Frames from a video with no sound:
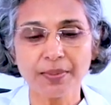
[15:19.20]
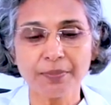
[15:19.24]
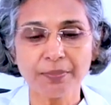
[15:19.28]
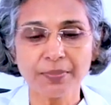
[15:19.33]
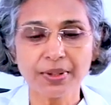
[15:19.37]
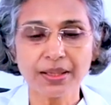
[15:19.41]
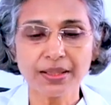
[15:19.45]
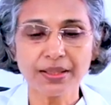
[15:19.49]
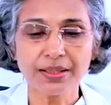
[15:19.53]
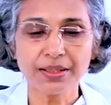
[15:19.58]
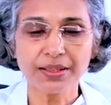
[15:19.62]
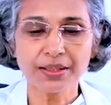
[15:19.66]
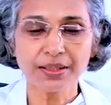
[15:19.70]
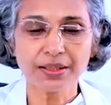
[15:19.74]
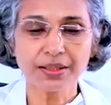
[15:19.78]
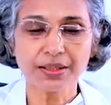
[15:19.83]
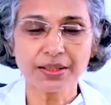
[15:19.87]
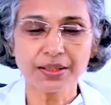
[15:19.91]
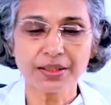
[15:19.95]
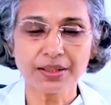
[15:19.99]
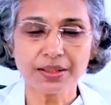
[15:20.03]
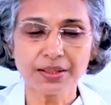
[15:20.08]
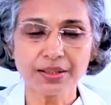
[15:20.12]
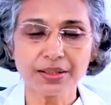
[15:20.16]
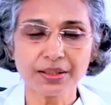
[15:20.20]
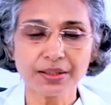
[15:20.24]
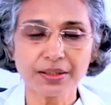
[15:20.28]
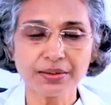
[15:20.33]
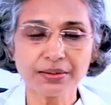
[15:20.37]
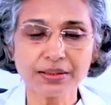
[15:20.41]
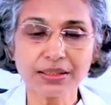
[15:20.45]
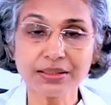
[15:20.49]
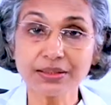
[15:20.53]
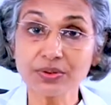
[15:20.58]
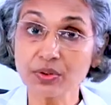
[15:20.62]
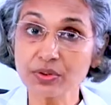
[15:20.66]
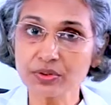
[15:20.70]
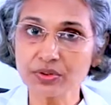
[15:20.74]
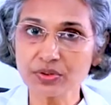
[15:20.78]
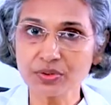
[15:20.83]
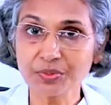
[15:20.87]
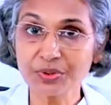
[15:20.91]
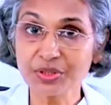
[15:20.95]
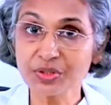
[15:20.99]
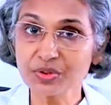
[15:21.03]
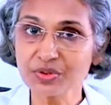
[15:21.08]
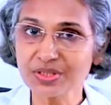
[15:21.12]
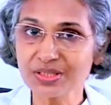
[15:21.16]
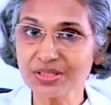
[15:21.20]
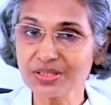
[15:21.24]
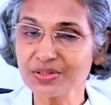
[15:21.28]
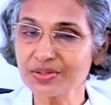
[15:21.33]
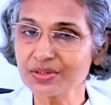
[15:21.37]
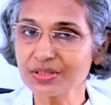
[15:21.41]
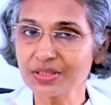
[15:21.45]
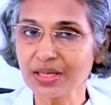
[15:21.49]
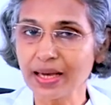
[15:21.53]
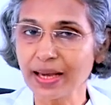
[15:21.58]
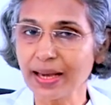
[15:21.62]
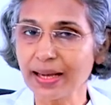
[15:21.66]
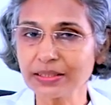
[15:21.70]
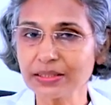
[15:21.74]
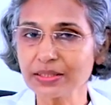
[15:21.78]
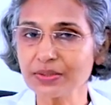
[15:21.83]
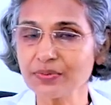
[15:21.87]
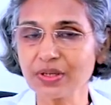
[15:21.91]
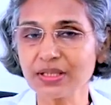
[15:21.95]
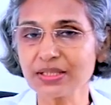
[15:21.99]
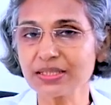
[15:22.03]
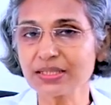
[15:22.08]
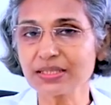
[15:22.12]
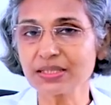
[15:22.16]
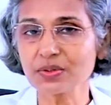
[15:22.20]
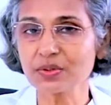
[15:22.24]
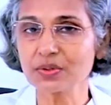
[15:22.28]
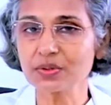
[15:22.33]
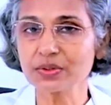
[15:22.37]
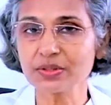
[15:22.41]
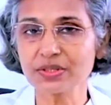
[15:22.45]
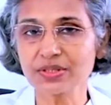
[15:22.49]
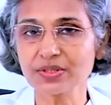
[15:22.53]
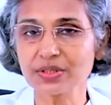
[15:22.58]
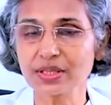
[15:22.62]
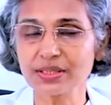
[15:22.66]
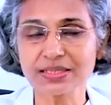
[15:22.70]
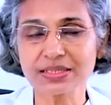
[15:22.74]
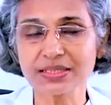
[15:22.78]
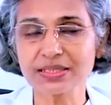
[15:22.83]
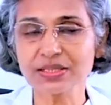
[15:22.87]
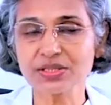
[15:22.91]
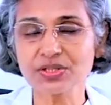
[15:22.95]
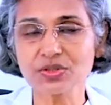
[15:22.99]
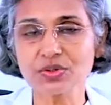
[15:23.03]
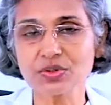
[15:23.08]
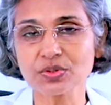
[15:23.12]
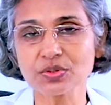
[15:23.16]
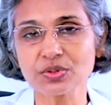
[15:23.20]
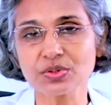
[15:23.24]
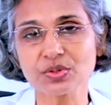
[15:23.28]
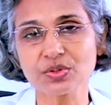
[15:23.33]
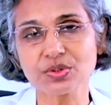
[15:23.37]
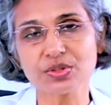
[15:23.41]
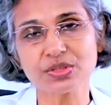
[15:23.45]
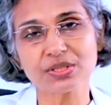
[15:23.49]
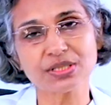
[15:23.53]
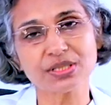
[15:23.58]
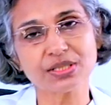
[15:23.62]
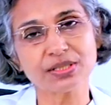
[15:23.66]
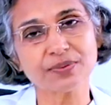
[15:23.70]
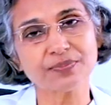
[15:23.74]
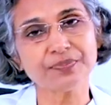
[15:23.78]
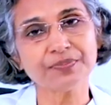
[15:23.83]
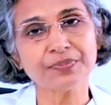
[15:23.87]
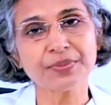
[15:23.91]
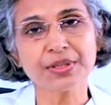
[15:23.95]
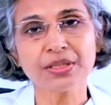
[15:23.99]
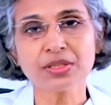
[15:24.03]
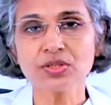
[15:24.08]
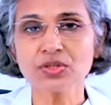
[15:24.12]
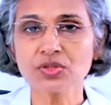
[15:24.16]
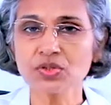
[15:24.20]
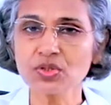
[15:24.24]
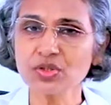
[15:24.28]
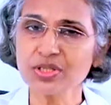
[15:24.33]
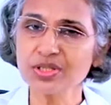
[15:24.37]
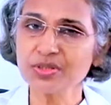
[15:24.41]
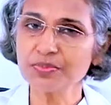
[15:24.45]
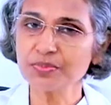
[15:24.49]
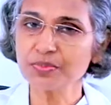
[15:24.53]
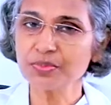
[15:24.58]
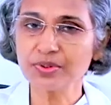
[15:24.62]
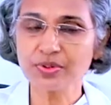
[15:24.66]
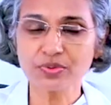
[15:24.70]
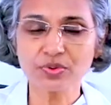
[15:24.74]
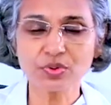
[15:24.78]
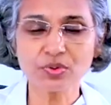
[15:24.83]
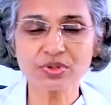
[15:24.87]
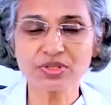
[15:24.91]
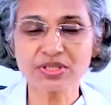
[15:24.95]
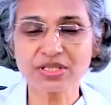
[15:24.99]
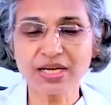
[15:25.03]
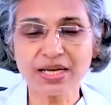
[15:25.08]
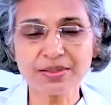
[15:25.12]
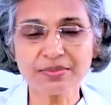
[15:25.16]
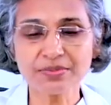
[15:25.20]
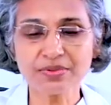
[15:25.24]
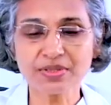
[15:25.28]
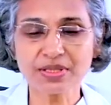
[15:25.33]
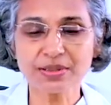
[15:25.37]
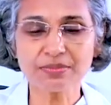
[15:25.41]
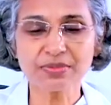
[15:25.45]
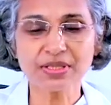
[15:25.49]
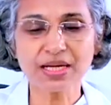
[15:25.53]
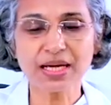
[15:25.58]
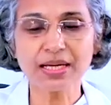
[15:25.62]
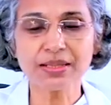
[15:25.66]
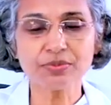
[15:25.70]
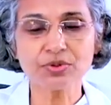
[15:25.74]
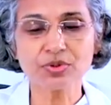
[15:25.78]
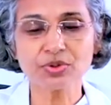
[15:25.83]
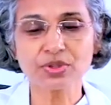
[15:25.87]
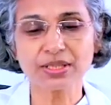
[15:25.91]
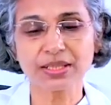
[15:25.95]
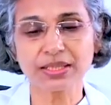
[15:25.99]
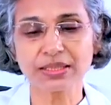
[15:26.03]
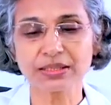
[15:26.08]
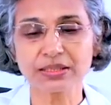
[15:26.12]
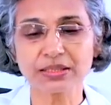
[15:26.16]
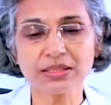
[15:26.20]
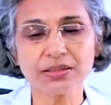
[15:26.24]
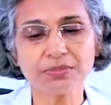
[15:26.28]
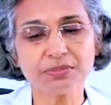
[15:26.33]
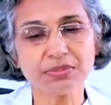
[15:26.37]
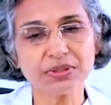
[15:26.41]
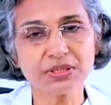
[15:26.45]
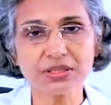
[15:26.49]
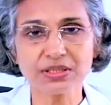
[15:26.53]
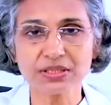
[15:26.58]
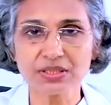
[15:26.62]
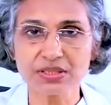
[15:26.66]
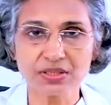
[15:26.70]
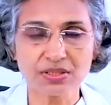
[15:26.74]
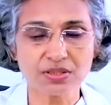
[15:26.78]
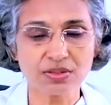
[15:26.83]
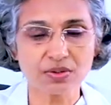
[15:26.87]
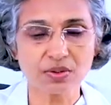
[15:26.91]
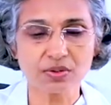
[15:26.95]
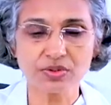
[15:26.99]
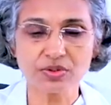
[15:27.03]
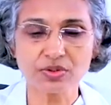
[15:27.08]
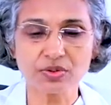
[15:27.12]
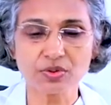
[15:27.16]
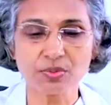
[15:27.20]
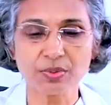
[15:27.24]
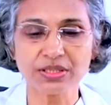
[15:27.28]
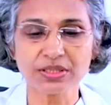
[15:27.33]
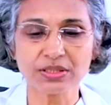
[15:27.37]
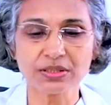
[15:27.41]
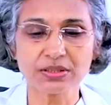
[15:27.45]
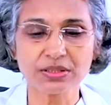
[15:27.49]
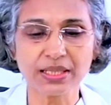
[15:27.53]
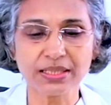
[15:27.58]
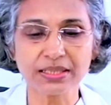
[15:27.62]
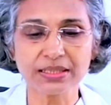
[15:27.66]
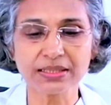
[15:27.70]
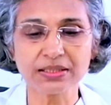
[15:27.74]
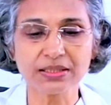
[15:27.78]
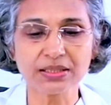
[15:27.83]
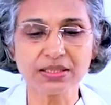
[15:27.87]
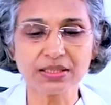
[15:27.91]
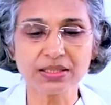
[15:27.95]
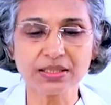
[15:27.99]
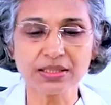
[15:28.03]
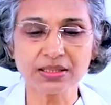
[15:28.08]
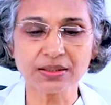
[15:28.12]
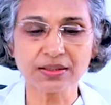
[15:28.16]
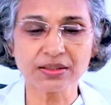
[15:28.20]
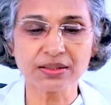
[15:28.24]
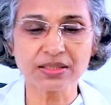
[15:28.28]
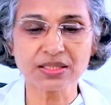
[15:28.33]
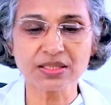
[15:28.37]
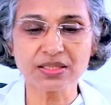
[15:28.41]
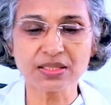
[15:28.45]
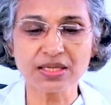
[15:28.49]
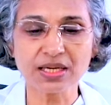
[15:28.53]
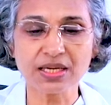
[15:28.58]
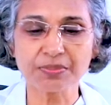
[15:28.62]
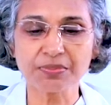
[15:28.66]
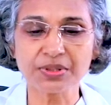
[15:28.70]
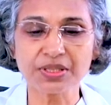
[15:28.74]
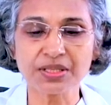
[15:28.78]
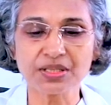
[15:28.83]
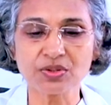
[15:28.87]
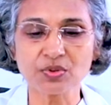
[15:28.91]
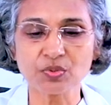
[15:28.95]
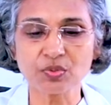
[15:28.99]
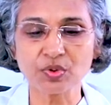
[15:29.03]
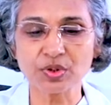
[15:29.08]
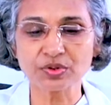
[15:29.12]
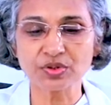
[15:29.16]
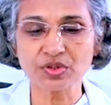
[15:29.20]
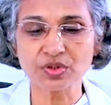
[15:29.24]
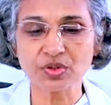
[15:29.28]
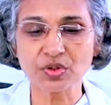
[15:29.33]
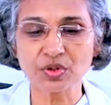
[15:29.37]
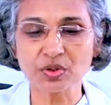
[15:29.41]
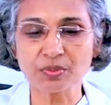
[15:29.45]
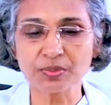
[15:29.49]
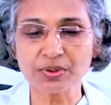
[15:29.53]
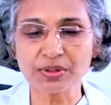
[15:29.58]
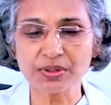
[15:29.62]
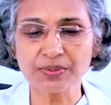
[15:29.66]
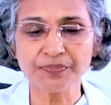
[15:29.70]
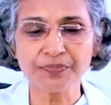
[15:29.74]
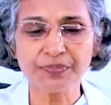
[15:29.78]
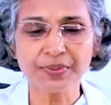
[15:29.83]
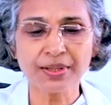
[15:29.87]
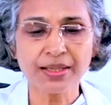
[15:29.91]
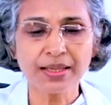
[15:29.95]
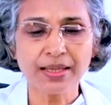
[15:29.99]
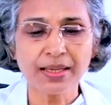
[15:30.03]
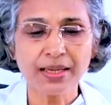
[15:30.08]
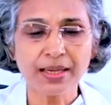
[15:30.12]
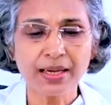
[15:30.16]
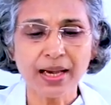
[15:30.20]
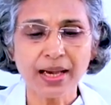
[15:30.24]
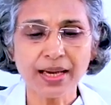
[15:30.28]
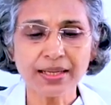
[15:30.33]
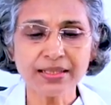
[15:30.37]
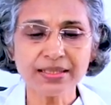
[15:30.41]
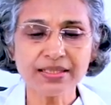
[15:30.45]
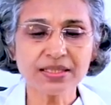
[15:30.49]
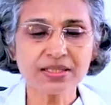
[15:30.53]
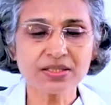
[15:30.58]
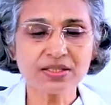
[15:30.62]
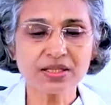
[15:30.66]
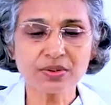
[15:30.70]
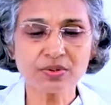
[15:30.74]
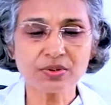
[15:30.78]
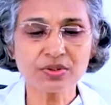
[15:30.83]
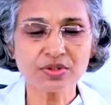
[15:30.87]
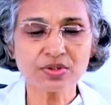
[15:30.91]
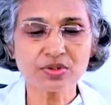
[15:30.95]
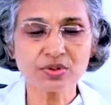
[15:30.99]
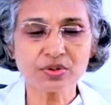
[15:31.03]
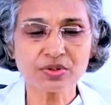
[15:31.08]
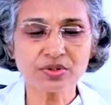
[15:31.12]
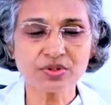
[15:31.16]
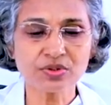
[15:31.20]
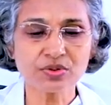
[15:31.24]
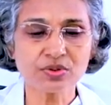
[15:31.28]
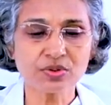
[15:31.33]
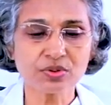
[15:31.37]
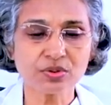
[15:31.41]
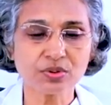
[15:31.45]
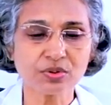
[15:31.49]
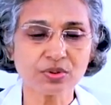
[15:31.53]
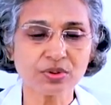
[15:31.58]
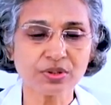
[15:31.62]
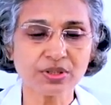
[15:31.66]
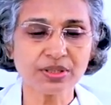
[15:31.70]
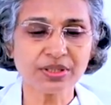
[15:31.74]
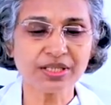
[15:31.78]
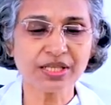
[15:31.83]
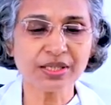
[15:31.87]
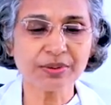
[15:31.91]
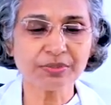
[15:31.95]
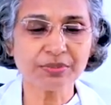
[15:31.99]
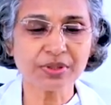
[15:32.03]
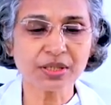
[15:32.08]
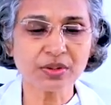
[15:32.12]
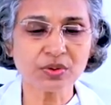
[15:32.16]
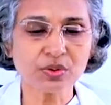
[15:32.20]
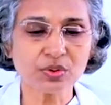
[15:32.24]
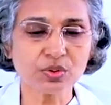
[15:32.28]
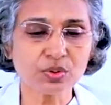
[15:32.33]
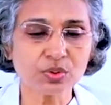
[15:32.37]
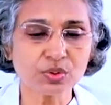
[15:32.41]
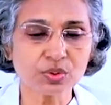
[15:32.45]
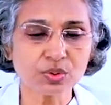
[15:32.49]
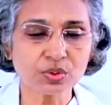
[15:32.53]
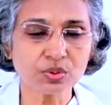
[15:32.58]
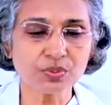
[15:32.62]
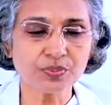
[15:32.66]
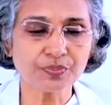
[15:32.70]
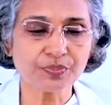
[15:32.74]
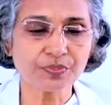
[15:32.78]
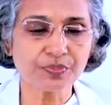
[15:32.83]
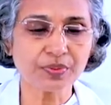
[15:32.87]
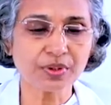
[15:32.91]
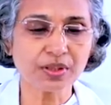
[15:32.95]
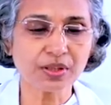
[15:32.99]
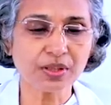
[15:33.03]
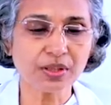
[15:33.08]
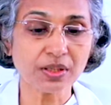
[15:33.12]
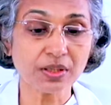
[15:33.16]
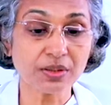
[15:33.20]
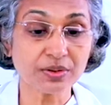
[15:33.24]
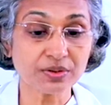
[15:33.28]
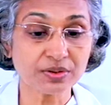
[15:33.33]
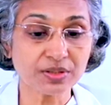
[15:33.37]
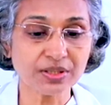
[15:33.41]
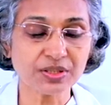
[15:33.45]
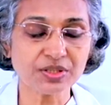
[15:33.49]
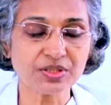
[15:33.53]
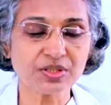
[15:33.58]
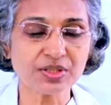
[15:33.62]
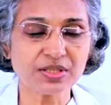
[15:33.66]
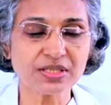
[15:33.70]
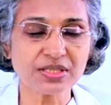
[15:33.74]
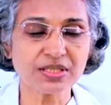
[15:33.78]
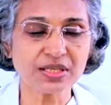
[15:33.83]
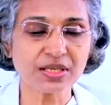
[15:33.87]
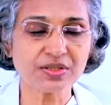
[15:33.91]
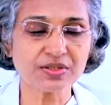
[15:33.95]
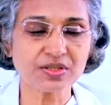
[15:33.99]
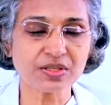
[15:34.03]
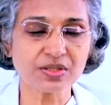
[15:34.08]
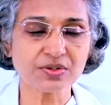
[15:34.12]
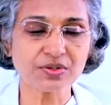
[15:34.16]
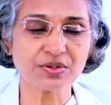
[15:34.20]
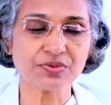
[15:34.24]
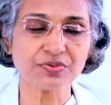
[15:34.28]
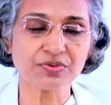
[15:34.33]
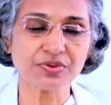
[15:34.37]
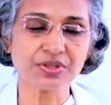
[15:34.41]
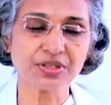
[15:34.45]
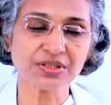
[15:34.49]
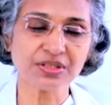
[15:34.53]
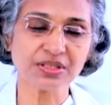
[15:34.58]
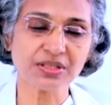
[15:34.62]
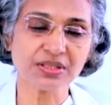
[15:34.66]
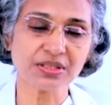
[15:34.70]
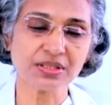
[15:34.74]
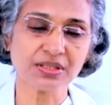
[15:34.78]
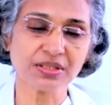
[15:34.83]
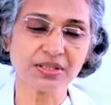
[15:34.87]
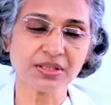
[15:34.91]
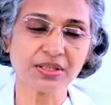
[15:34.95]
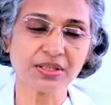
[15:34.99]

By that also, because it is the active ulceration also is there, so it took some time to correct it, but it is also by 90th day HSCRP was normal, and ESR was also came down to initially 75, then